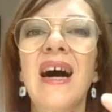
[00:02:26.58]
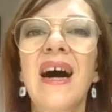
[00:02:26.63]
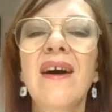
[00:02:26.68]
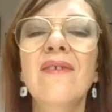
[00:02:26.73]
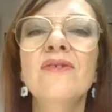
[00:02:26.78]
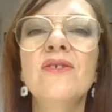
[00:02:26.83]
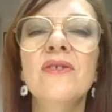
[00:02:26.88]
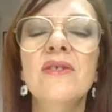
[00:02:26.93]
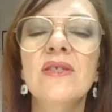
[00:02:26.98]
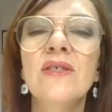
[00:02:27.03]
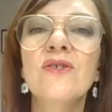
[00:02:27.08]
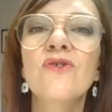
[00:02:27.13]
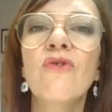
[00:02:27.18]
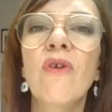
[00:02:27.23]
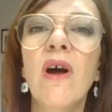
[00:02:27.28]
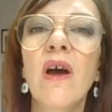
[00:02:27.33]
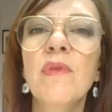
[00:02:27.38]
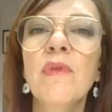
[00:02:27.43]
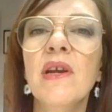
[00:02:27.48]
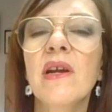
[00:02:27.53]
After
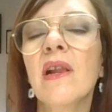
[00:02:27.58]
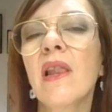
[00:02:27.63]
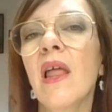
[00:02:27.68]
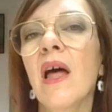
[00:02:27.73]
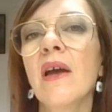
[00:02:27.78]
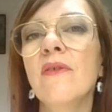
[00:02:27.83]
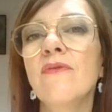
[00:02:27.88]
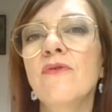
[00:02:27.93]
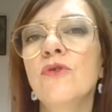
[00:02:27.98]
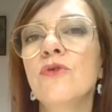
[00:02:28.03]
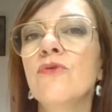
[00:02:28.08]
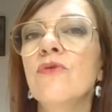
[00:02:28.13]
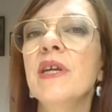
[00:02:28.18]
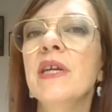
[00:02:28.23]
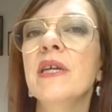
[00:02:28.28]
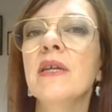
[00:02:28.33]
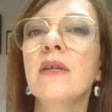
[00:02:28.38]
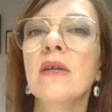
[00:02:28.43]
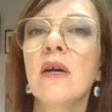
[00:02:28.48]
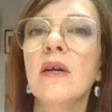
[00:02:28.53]
describing life
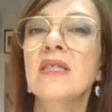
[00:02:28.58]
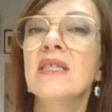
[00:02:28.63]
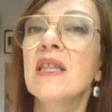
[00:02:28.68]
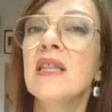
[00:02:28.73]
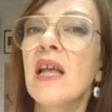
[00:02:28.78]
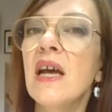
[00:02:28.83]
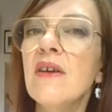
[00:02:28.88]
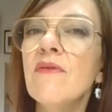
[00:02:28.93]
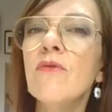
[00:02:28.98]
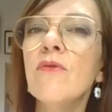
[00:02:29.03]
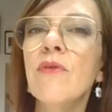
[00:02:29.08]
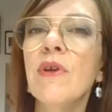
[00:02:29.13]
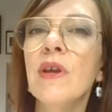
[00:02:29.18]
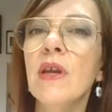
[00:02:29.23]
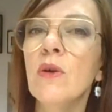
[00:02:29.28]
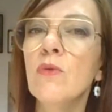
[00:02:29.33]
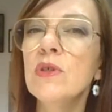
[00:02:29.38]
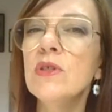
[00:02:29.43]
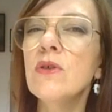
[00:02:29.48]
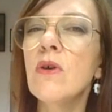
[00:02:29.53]
during
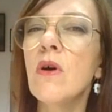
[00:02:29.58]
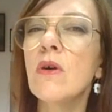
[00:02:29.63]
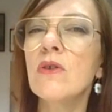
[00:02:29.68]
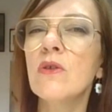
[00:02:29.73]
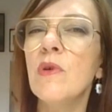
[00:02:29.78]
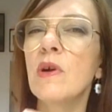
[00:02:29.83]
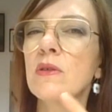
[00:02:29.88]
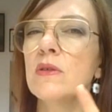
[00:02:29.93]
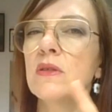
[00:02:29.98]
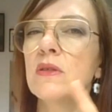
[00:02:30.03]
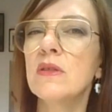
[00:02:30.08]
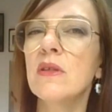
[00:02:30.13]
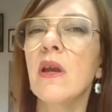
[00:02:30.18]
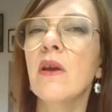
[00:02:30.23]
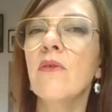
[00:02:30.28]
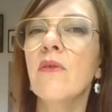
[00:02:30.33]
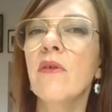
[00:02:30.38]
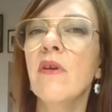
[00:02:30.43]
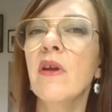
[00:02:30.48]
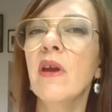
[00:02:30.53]
slavery, we talked about
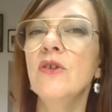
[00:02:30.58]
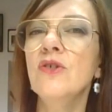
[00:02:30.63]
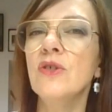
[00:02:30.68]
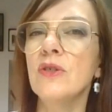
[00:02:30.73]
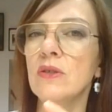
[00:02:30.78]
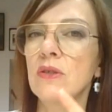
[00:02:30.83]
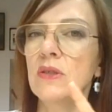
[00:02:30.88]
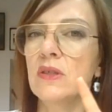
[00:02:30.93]
segregation.